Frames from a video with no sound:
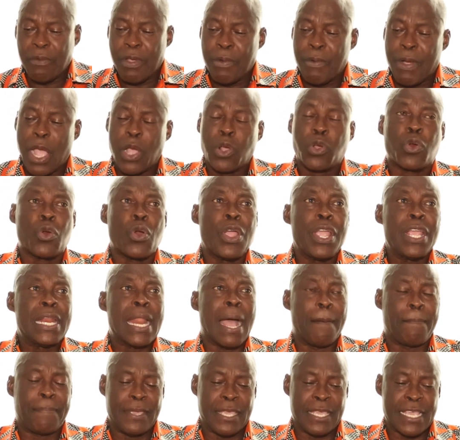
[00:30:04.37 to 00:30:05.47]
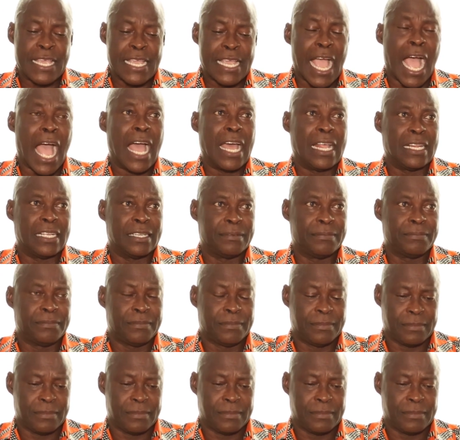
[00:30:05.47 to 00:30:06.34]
we were growing up in Ghana,